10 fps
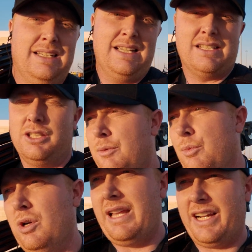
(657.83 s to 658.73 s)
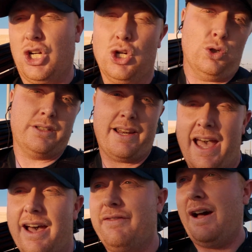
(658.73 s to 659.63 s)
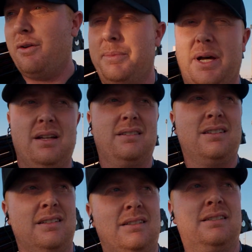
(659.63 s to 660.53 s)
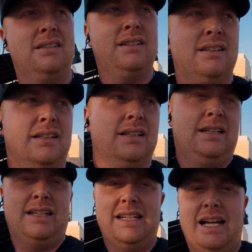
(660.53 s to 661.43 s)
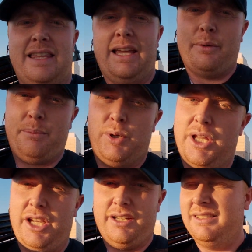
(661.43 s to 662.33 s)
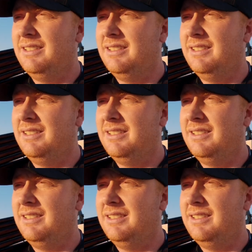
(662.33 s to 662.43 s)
it's a little more like a golden half hour, but I think it went pretty good.